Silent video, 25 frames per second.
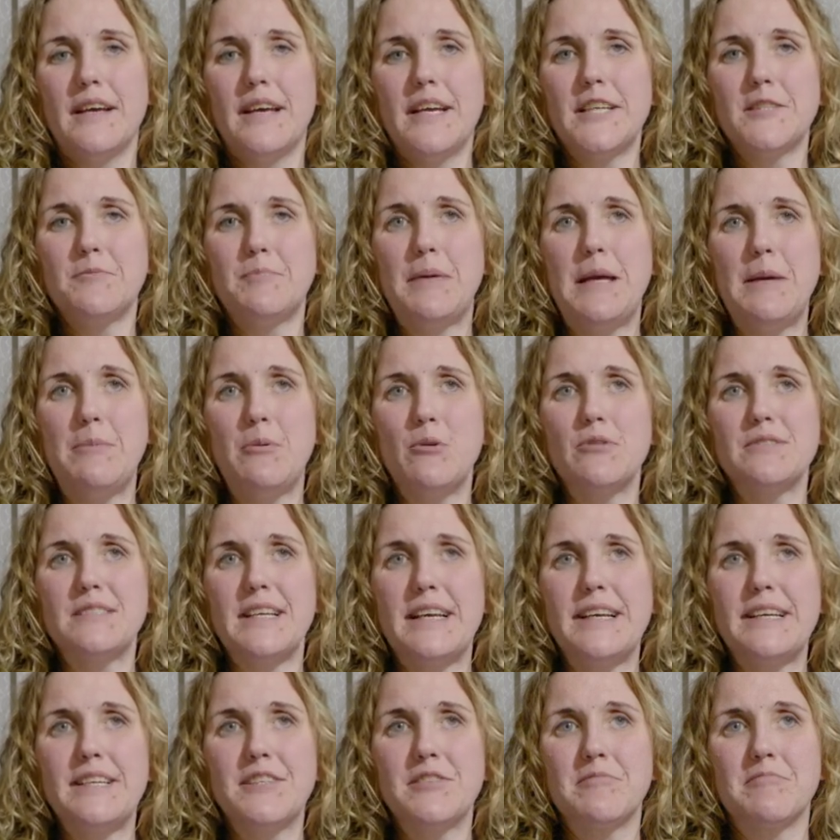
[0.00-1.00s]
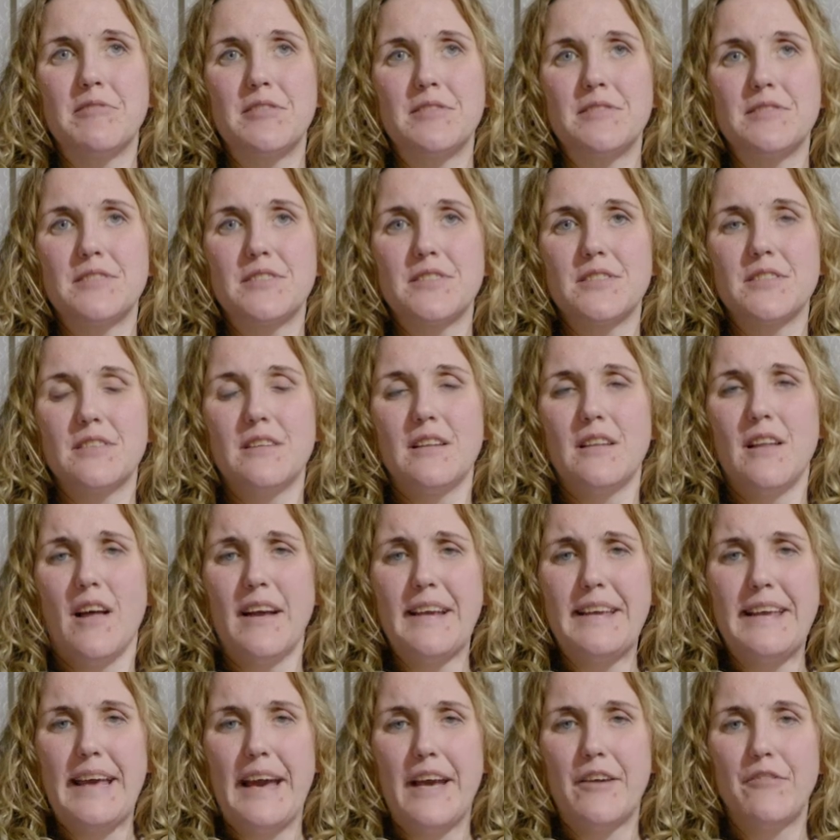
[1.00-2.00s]
It's people's ignorance,
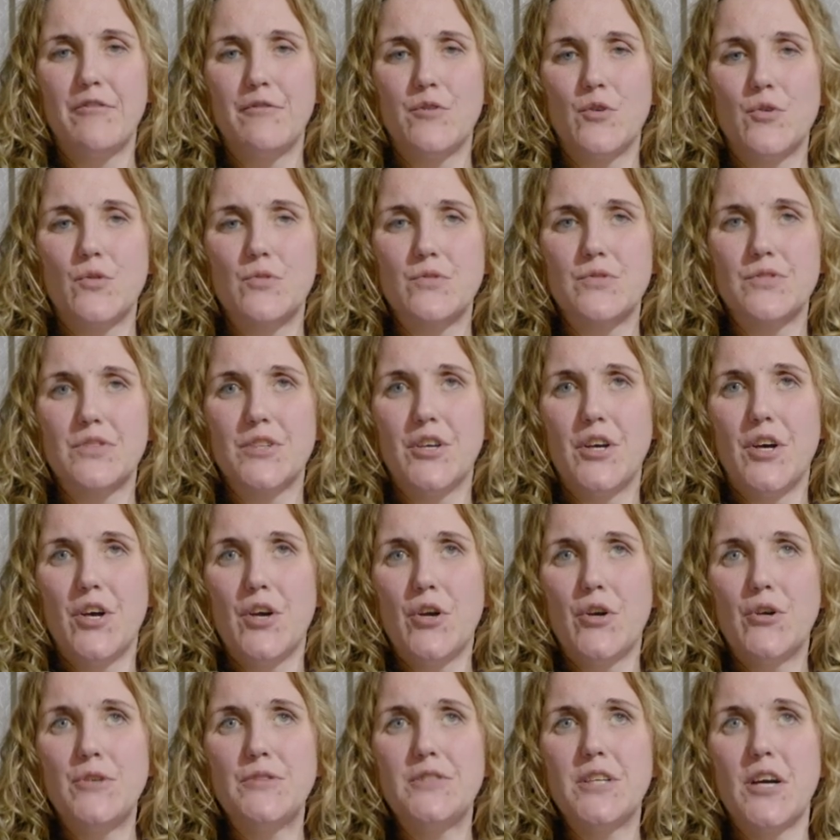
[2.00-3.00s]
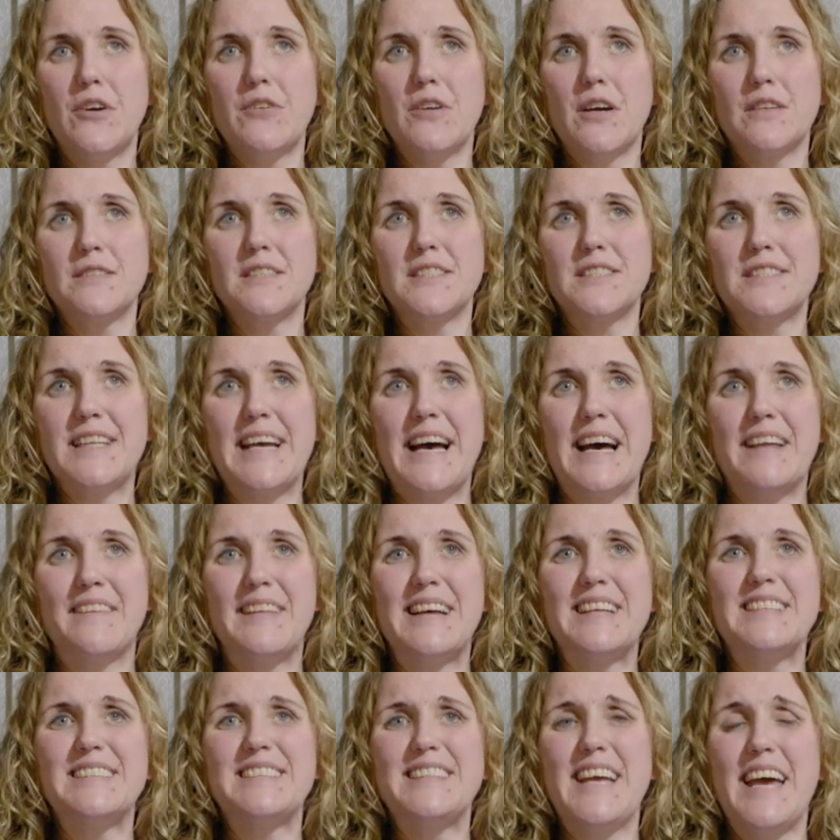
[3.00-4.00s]
like KFools, who don't understand
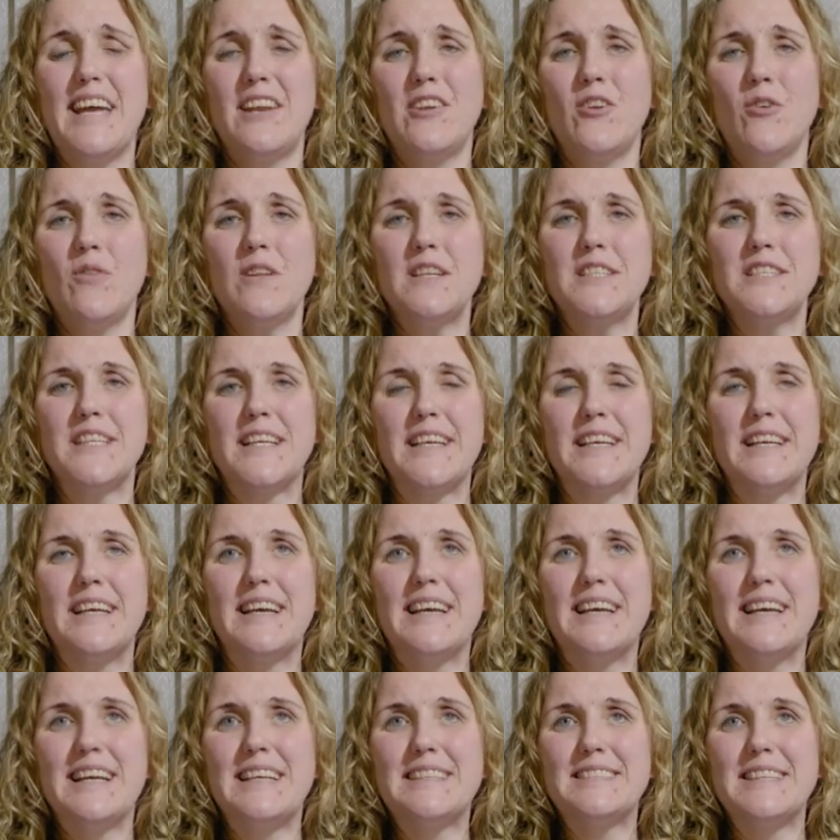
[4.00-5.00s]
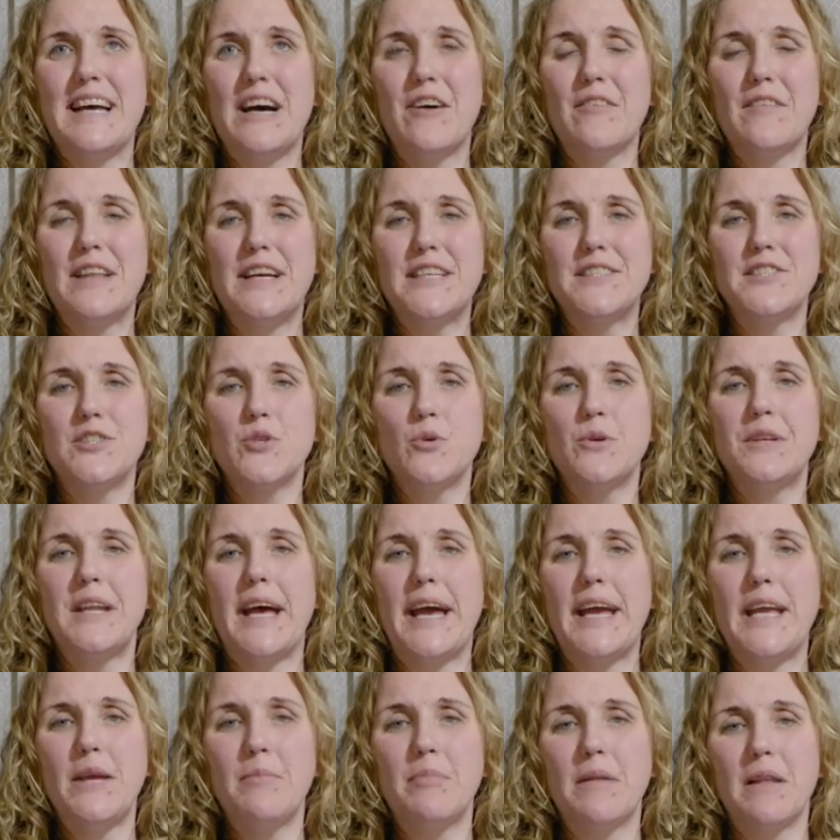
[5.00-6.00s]
that technology is out there to
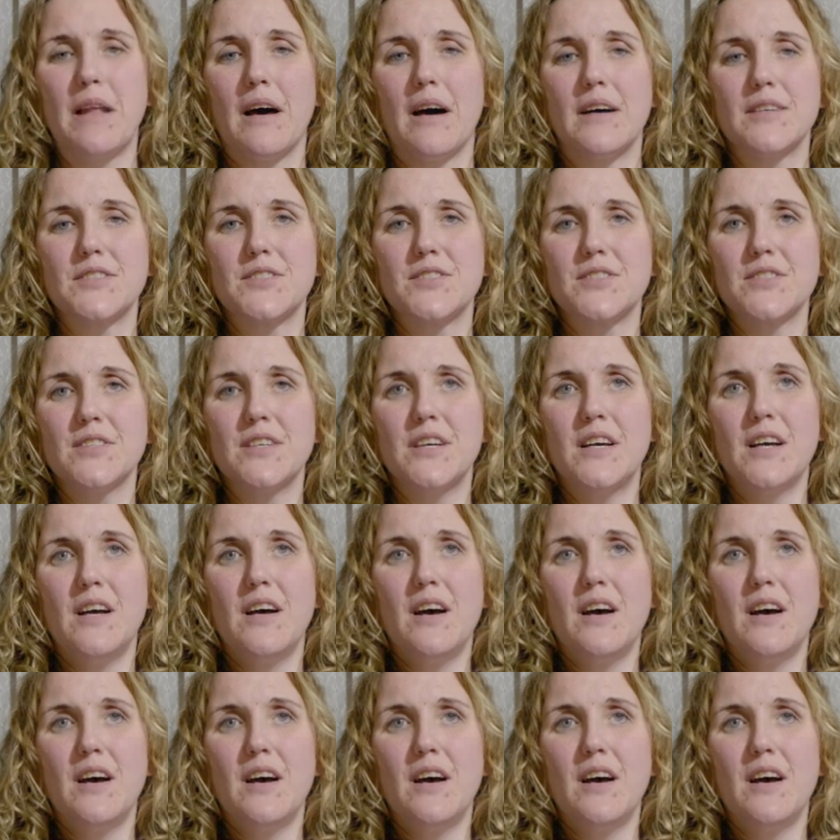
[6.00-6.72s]
enable us.